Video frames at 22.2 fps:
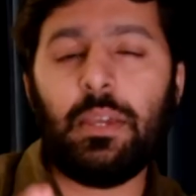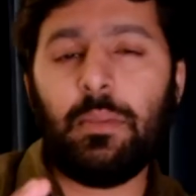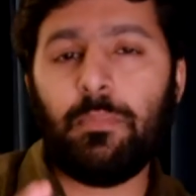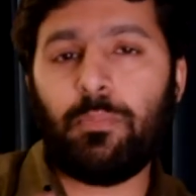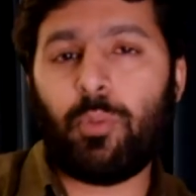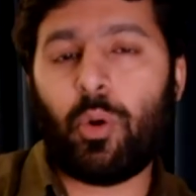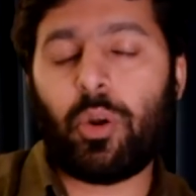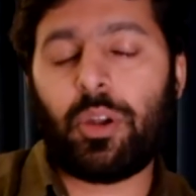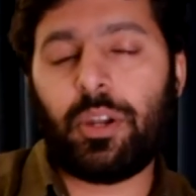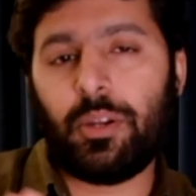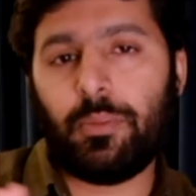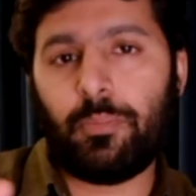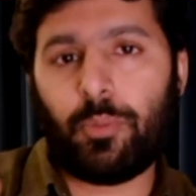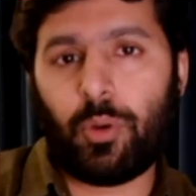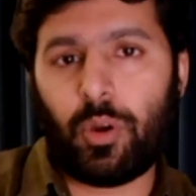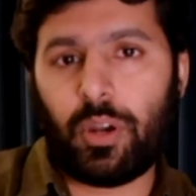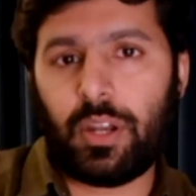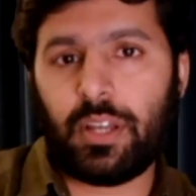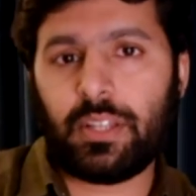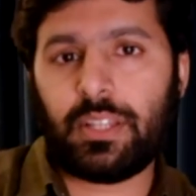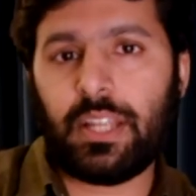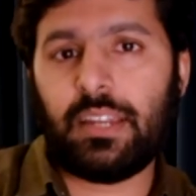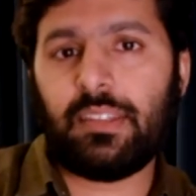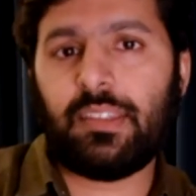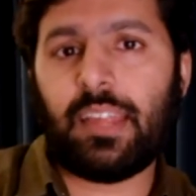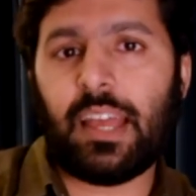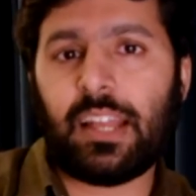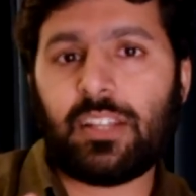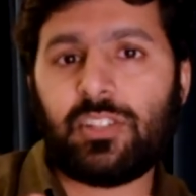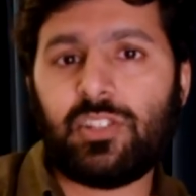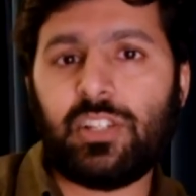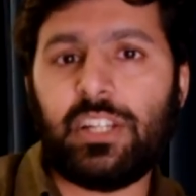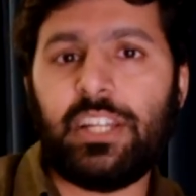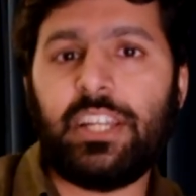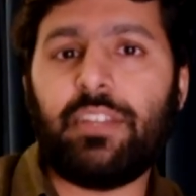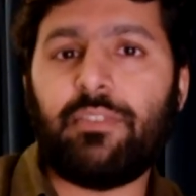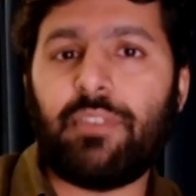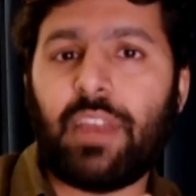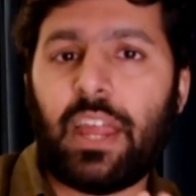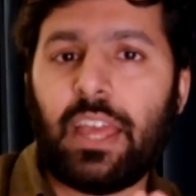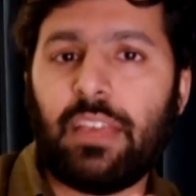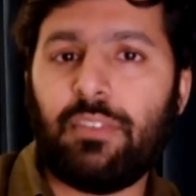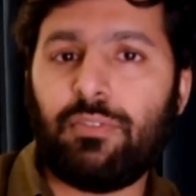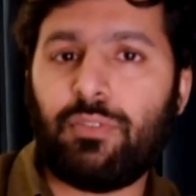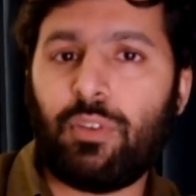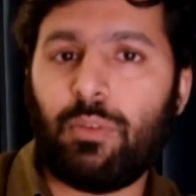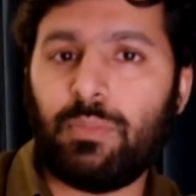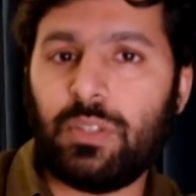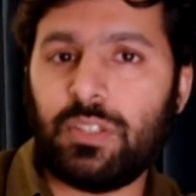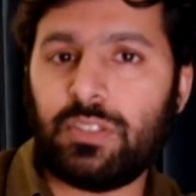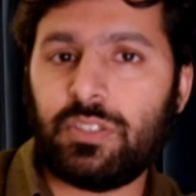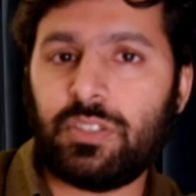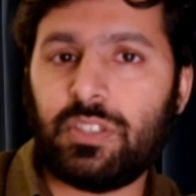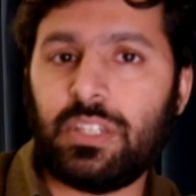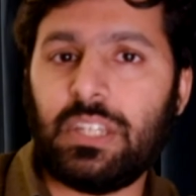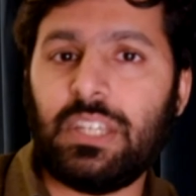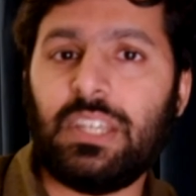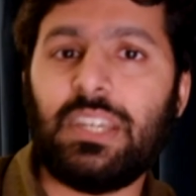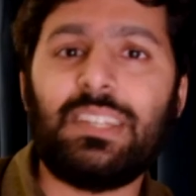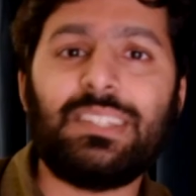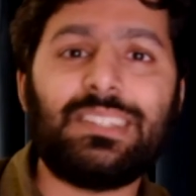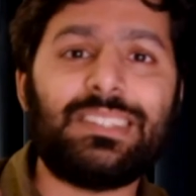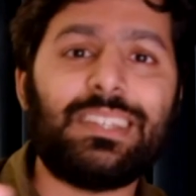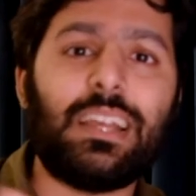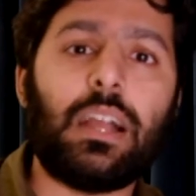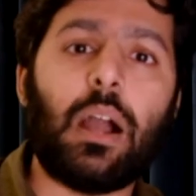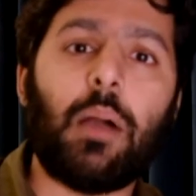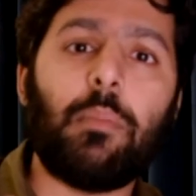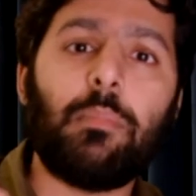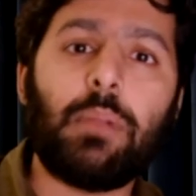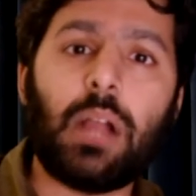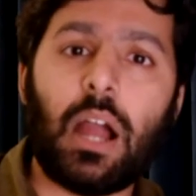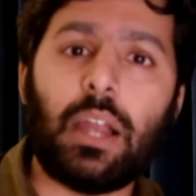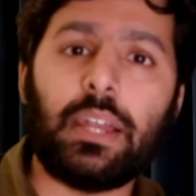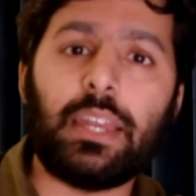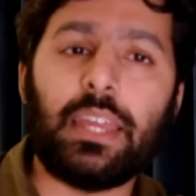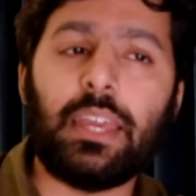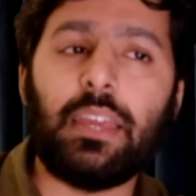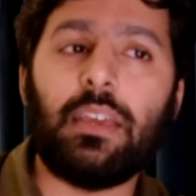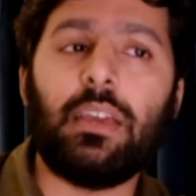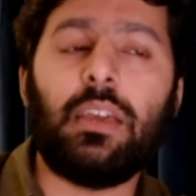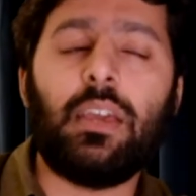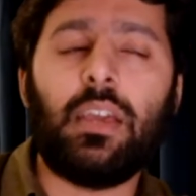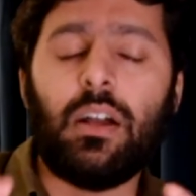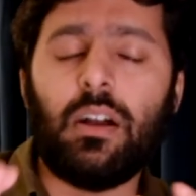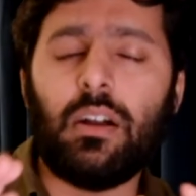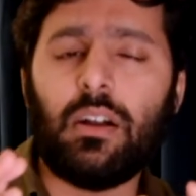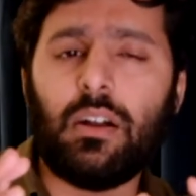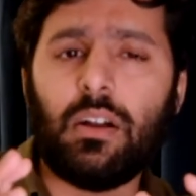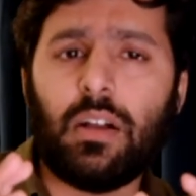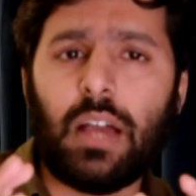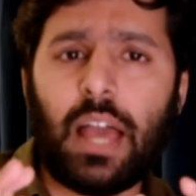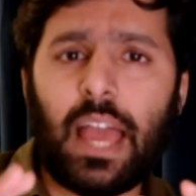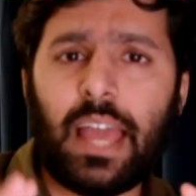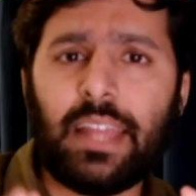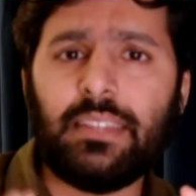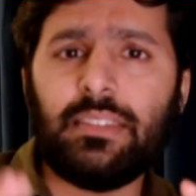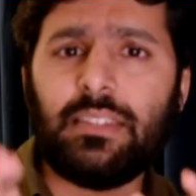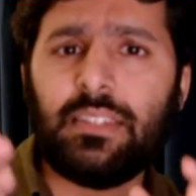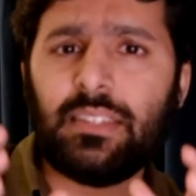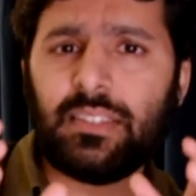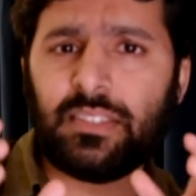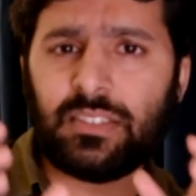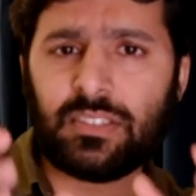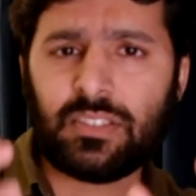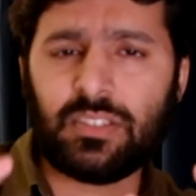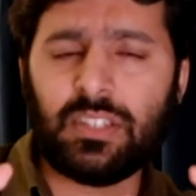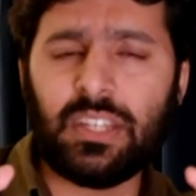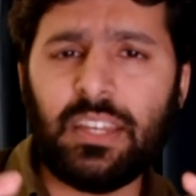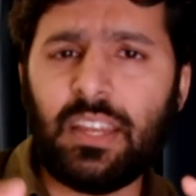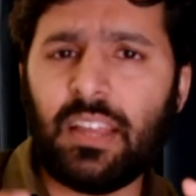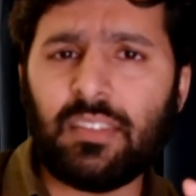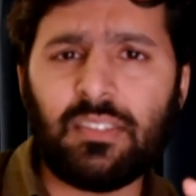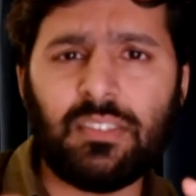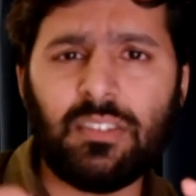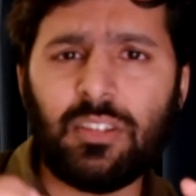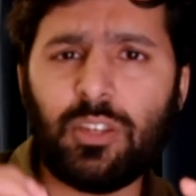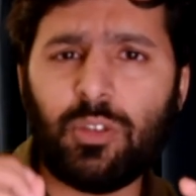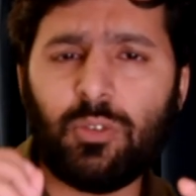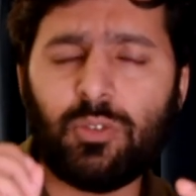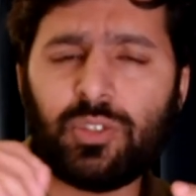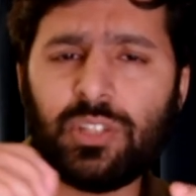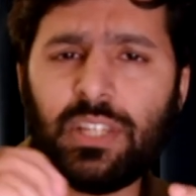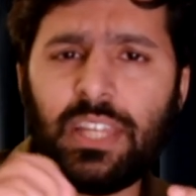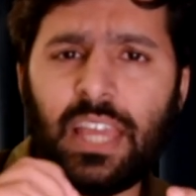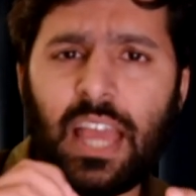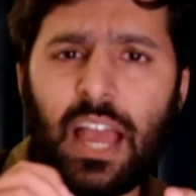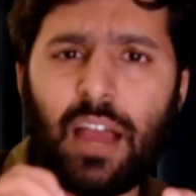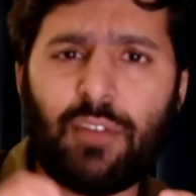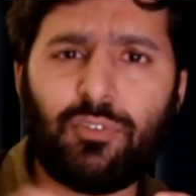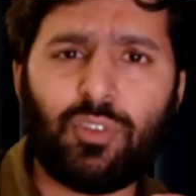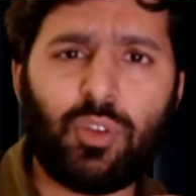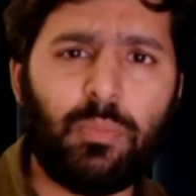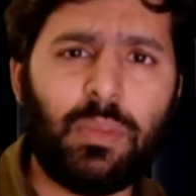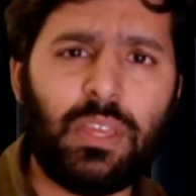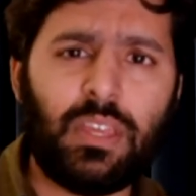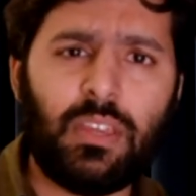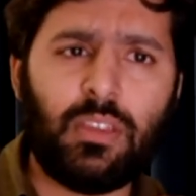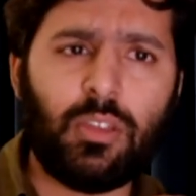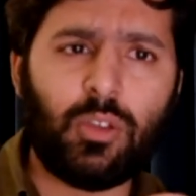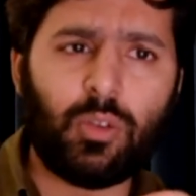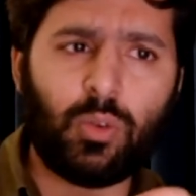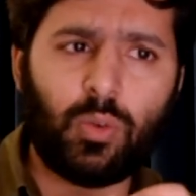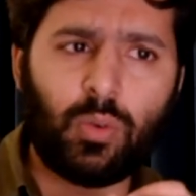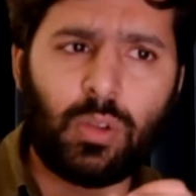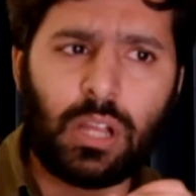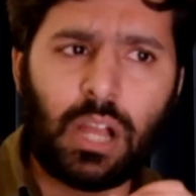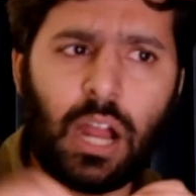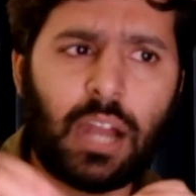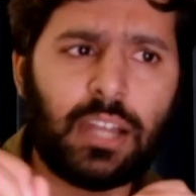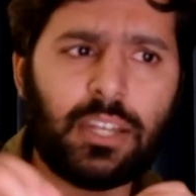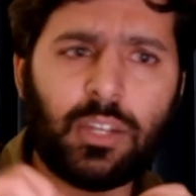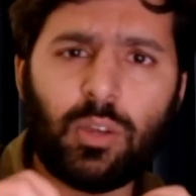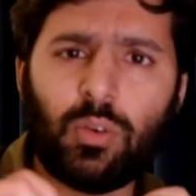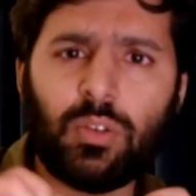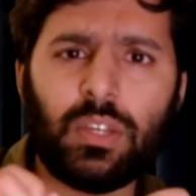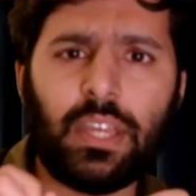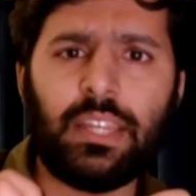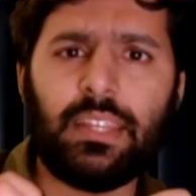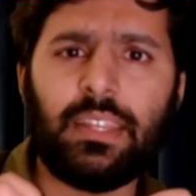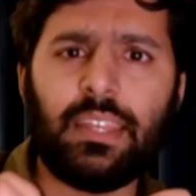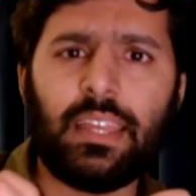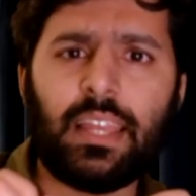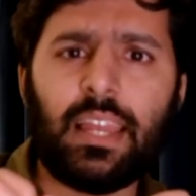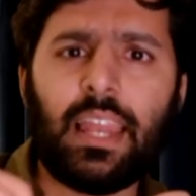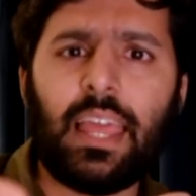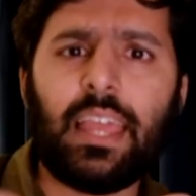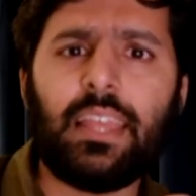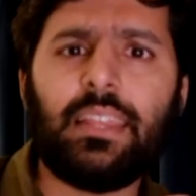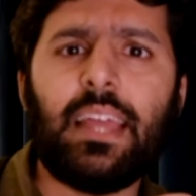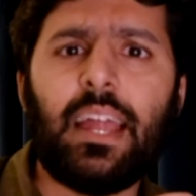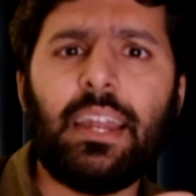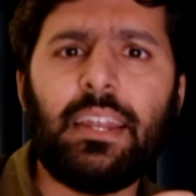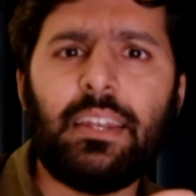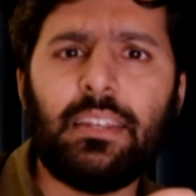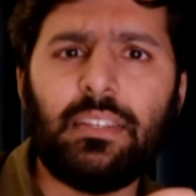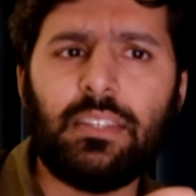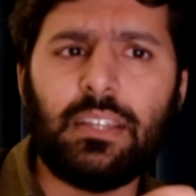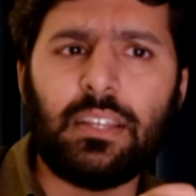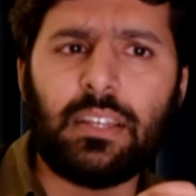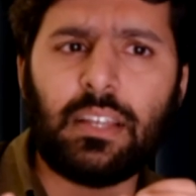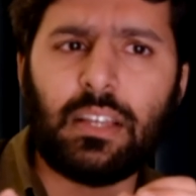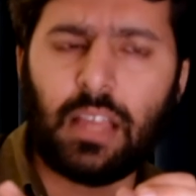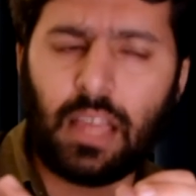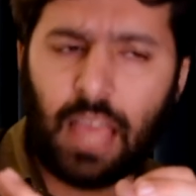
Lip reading: important product that is actually derived from this tree is gum ghati. And this tree doesn't usually have to be, you know, cut or anything like that. The